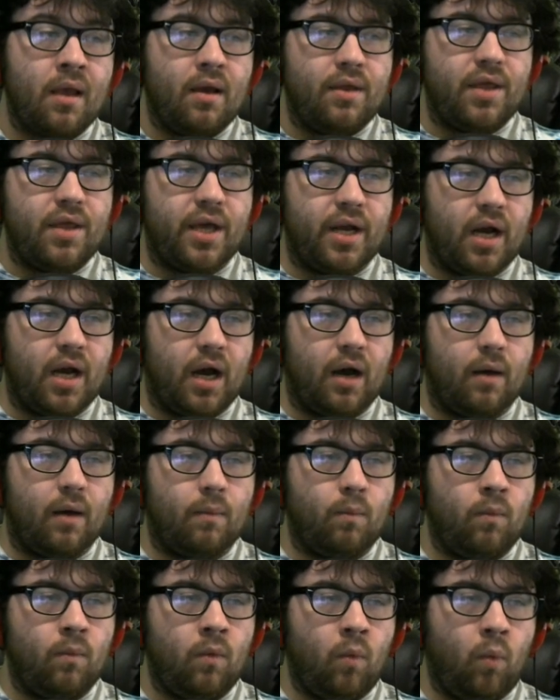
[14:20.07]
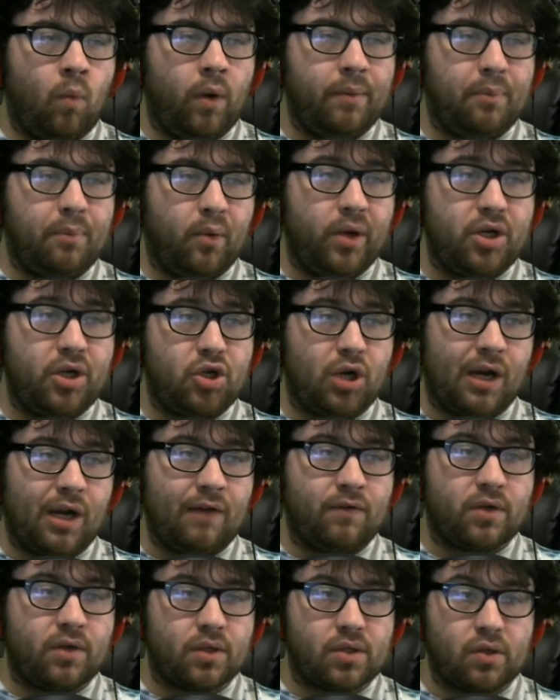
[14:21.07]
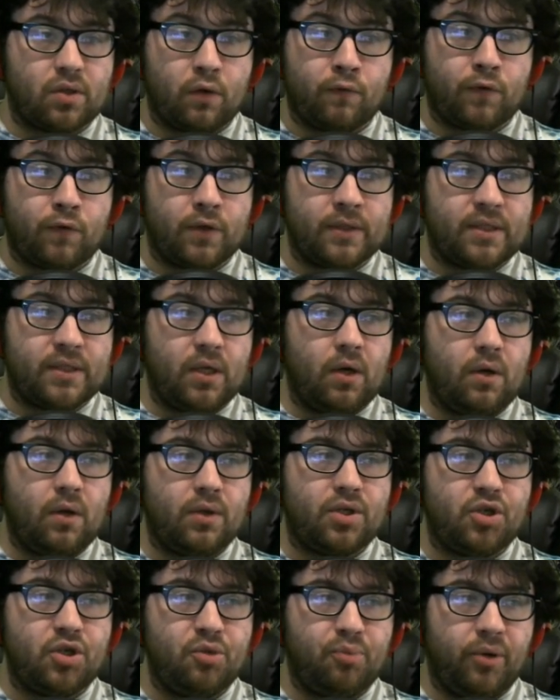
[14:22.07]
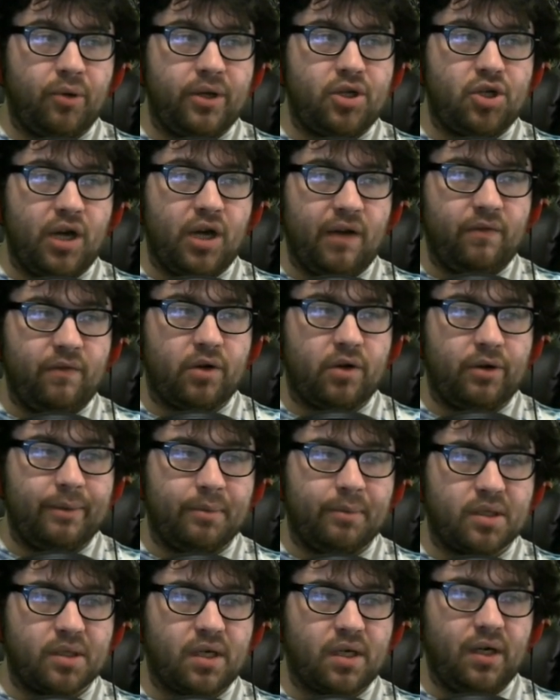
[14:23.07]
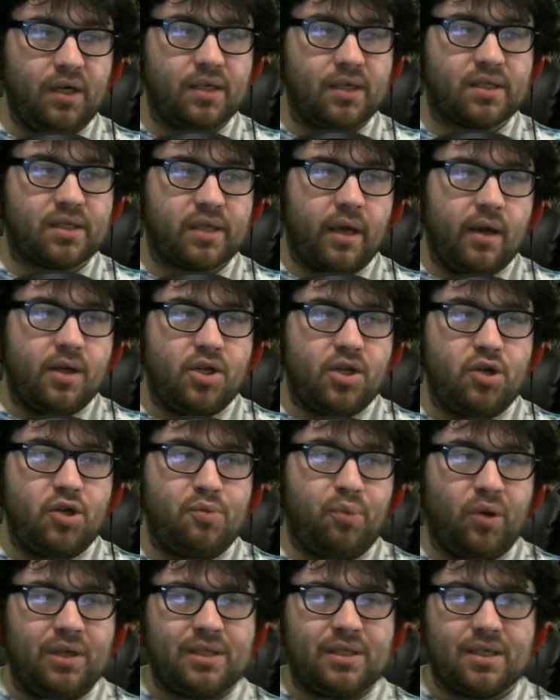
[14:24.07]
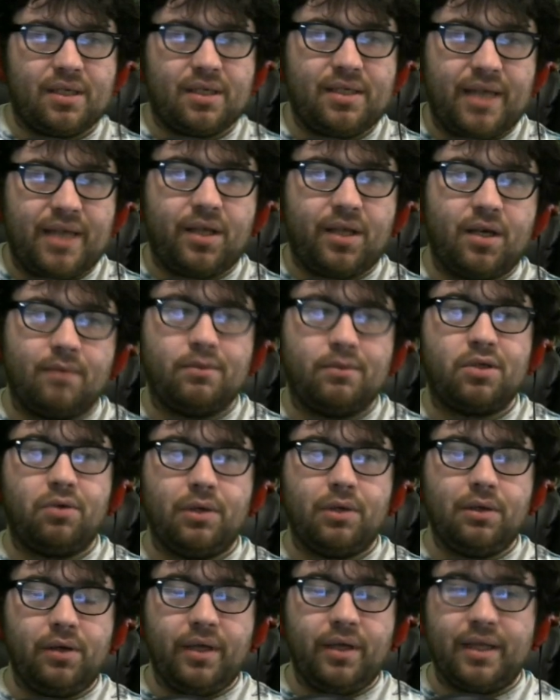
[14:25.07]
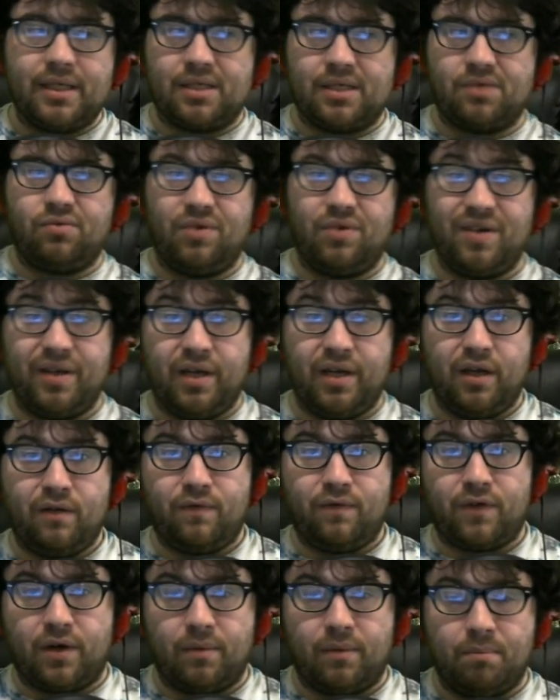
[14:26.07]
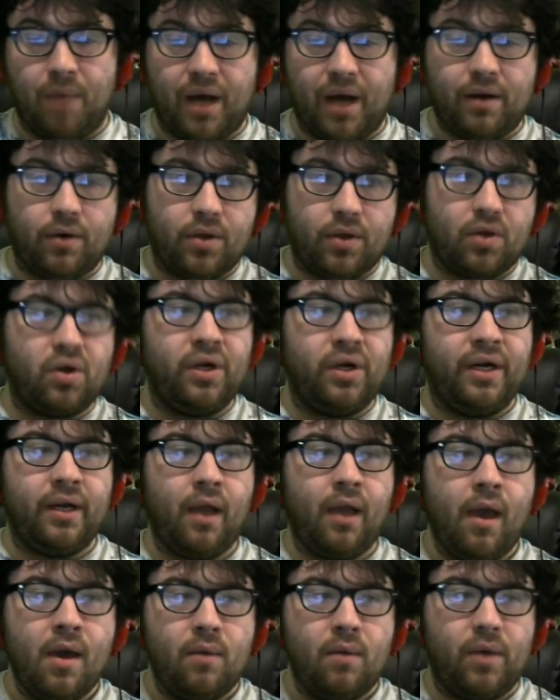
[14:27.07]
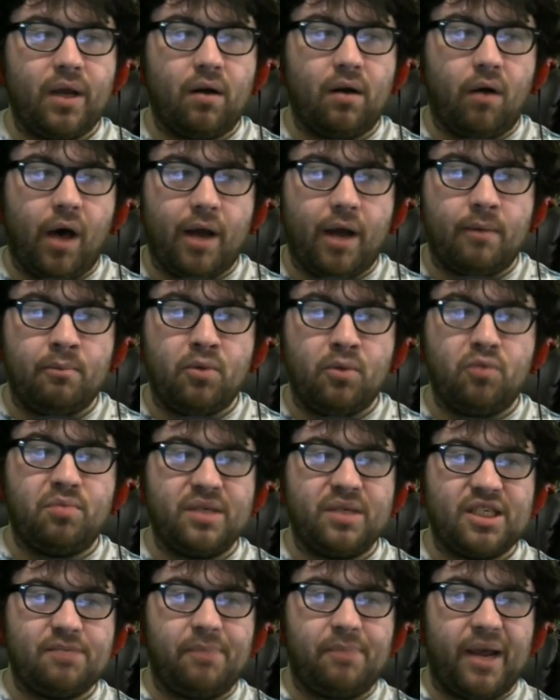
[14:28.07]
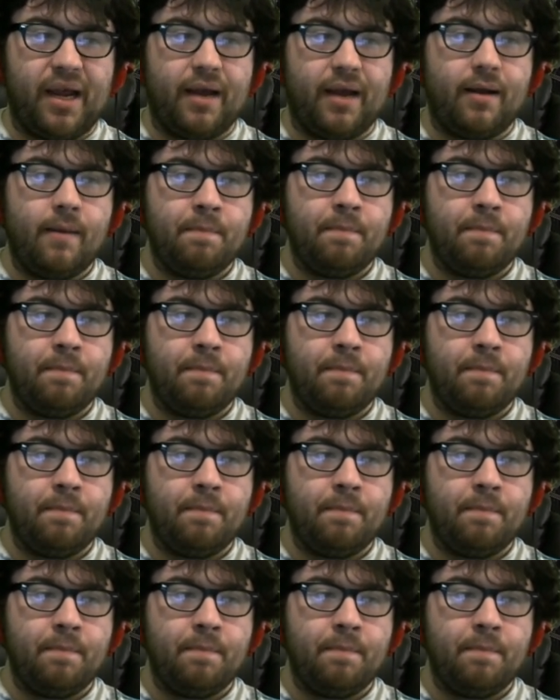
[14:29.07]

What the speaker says: Then 1 point travel in a Soul for a Soul, 2 points travel in a Reaper's Curse, 2 points in a Death Comes Quickly. This is really good for mono clearing. We get a lot of movement speed,